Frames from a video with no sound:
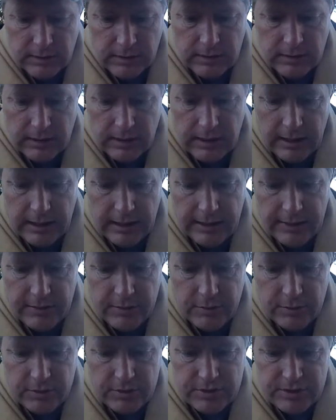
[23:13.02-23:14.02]
And you
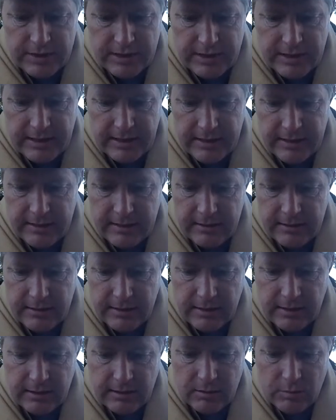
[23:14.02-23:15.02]
will see
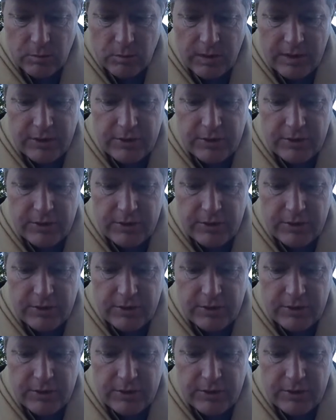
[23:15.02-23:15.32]
when